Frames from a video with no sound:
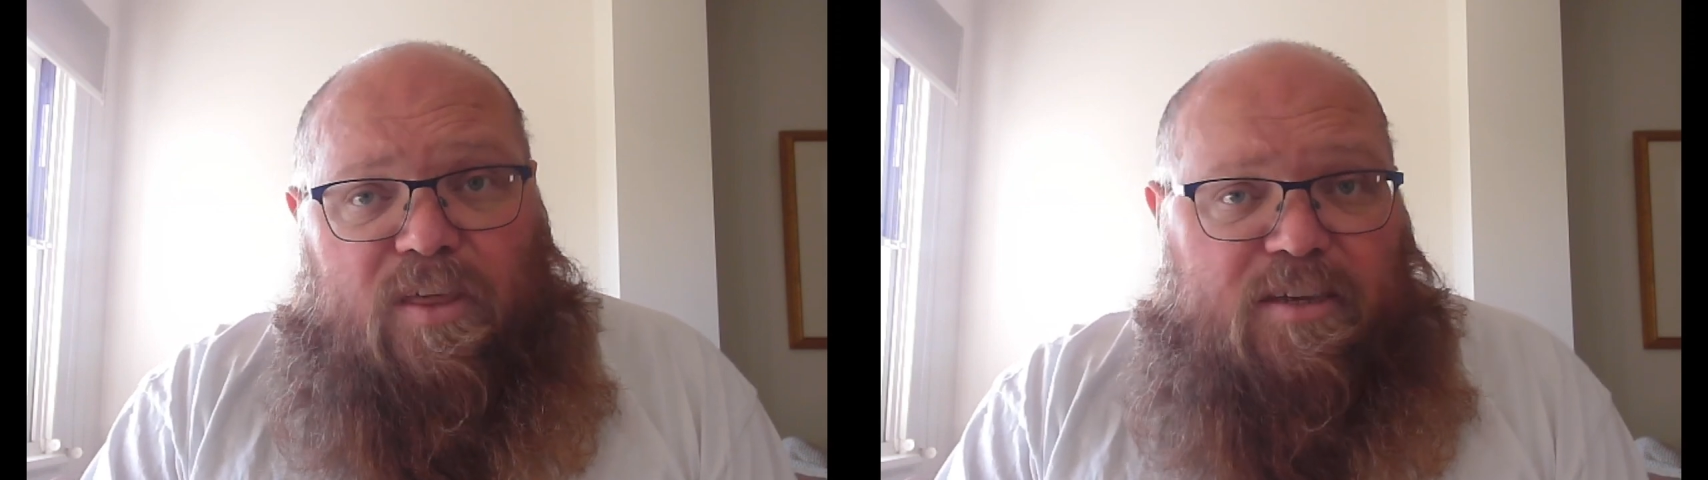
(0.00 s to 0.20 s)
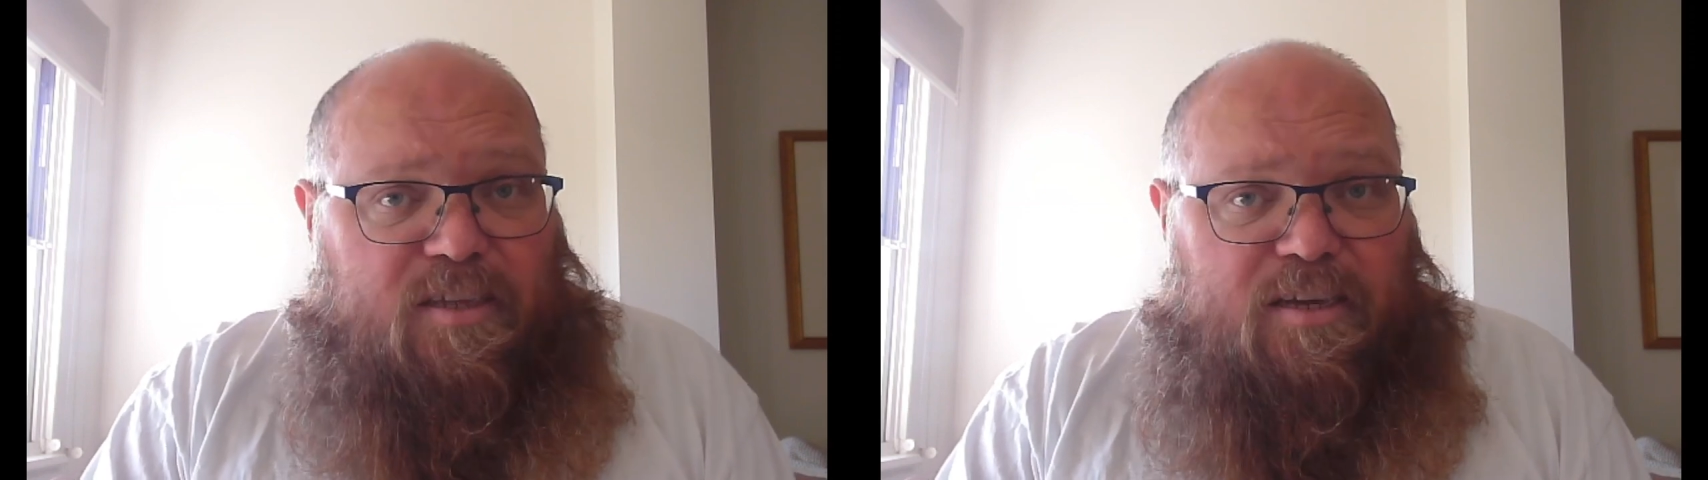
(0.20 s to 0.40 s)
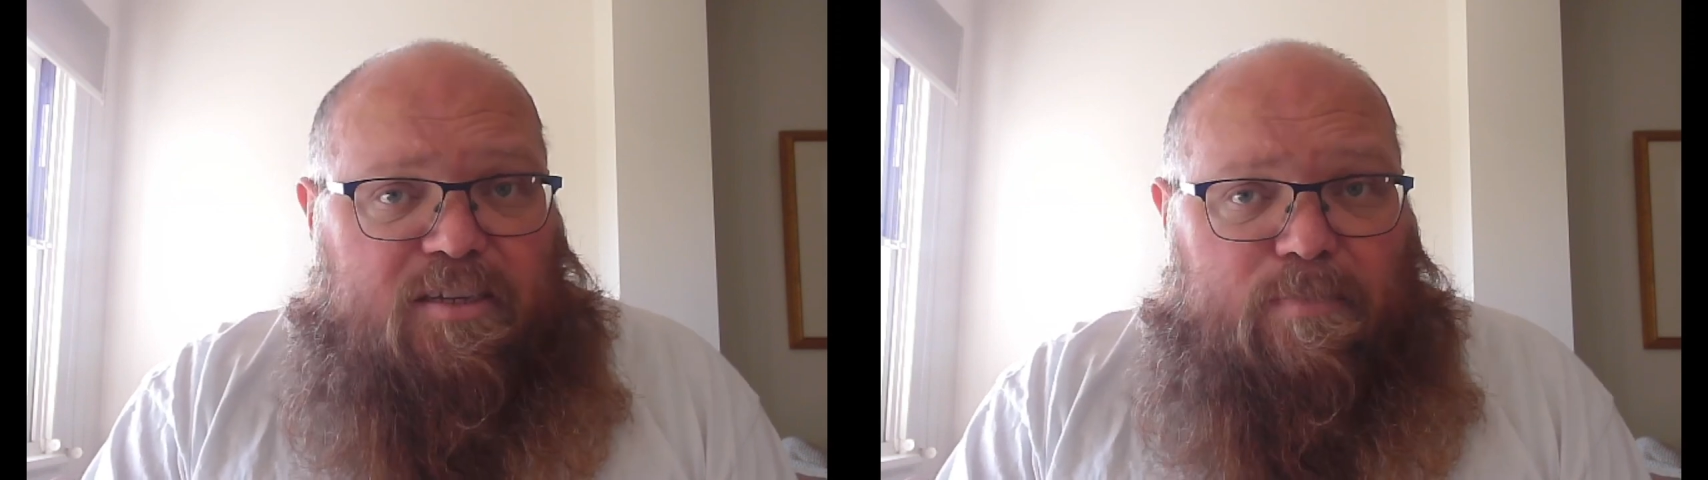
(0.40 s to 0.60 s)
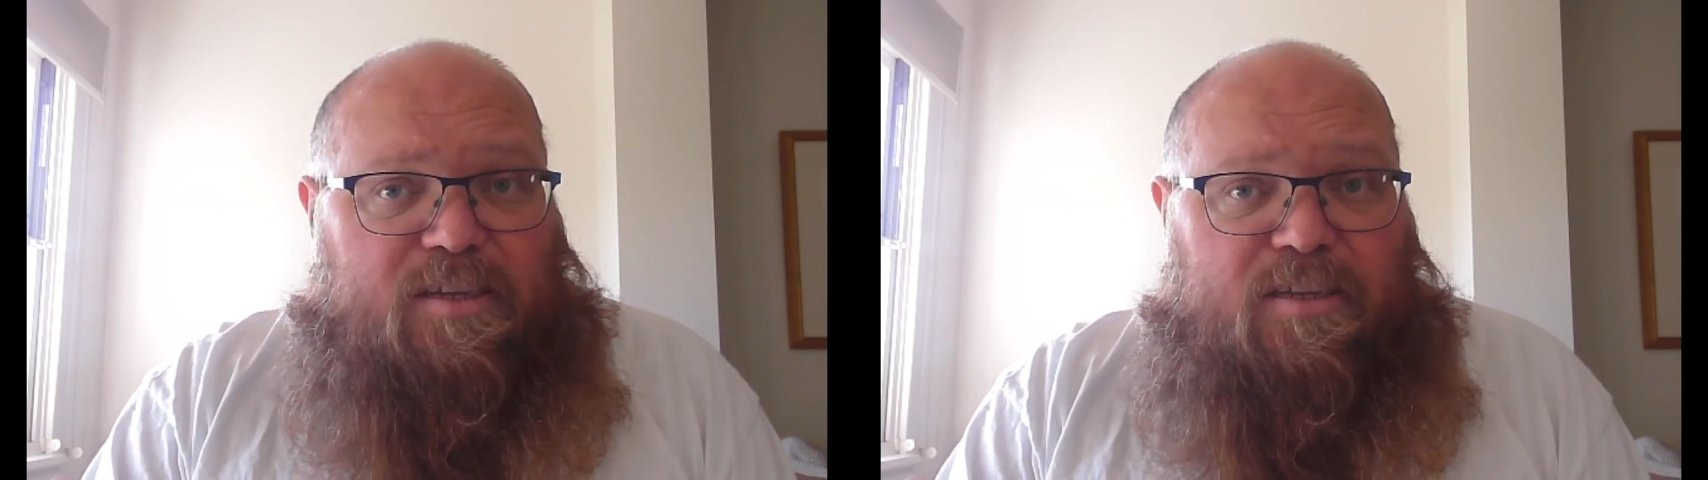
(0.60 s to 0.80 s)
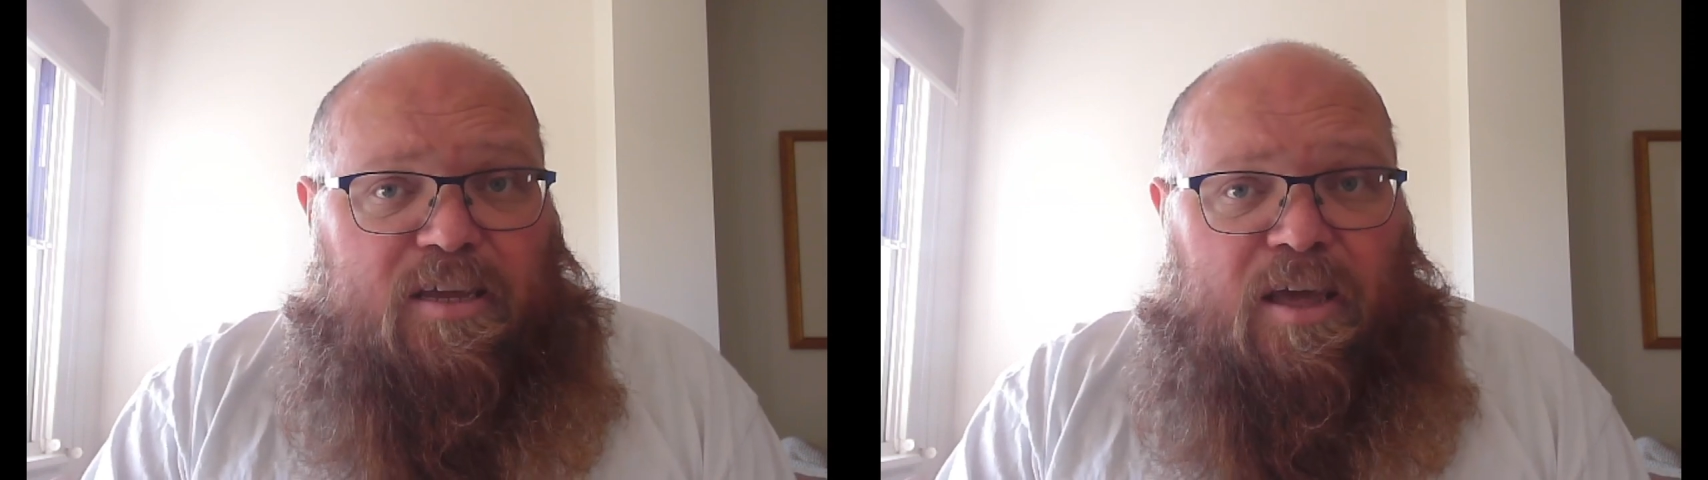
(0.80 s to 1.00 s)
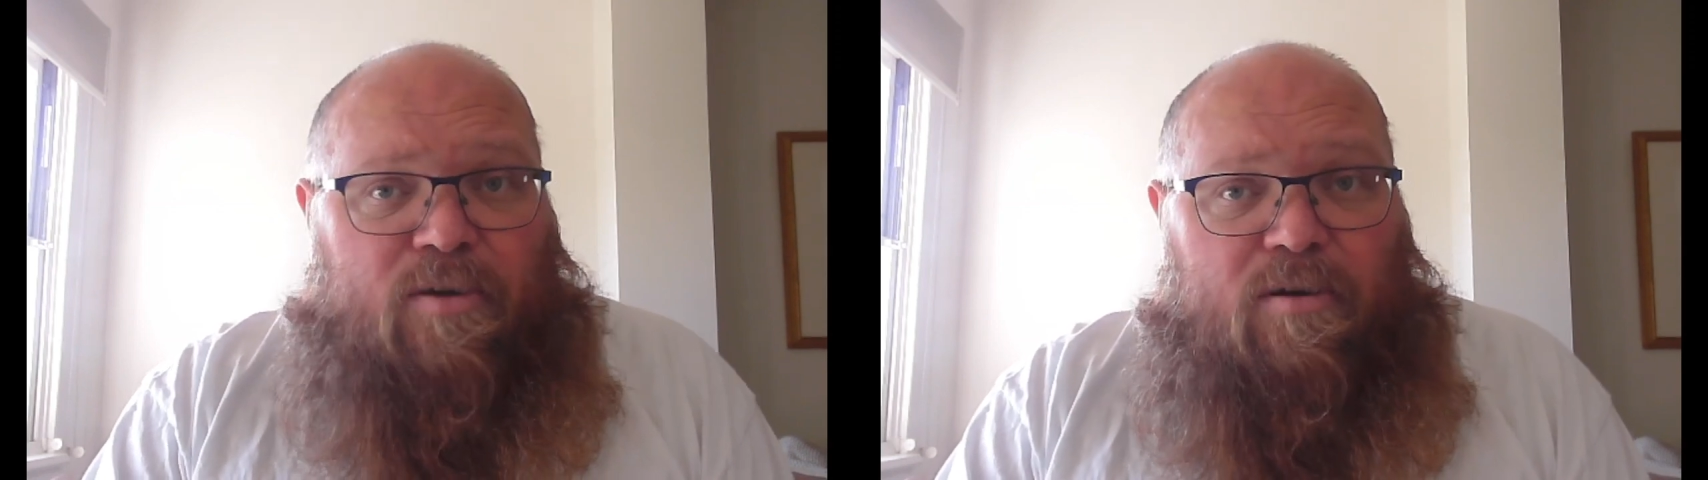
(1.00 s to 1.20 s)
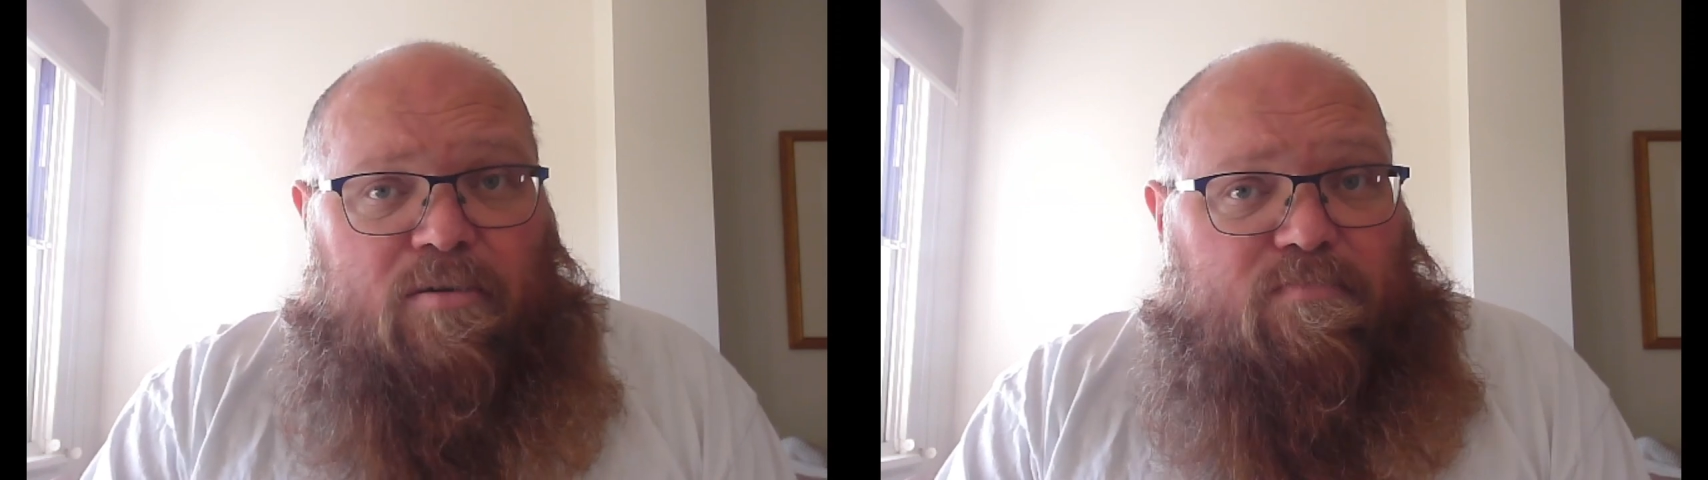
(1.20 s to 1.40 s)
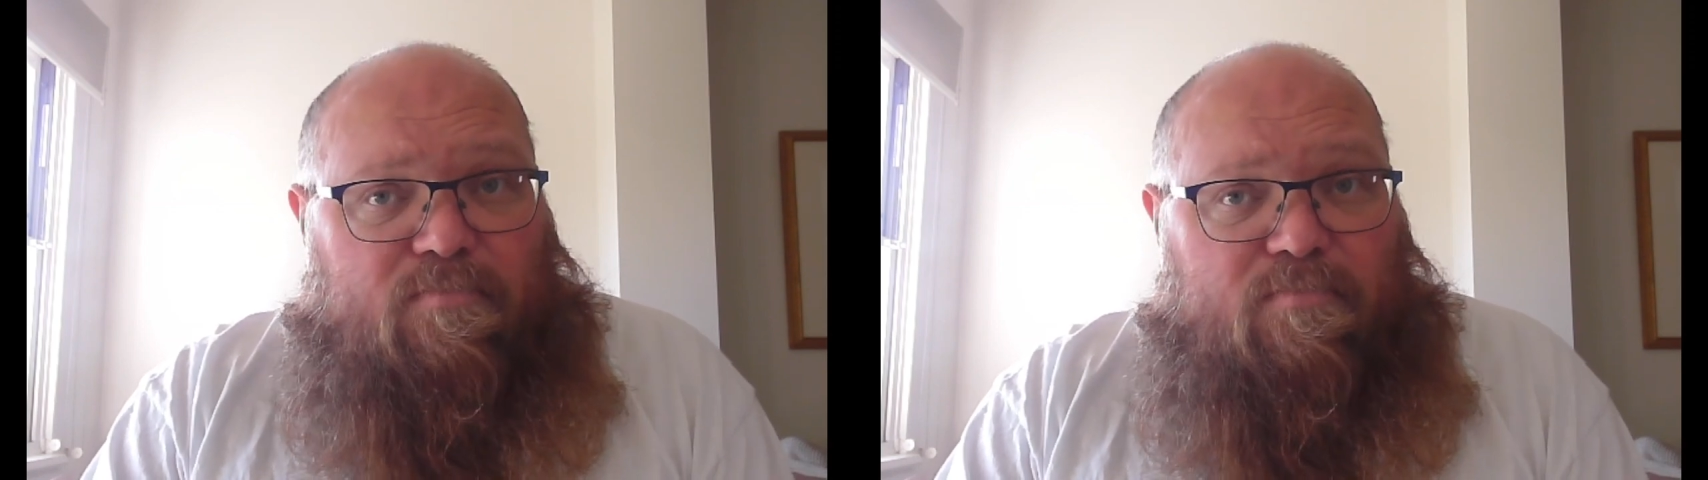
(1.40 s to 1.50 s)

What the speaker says: these things mixed together.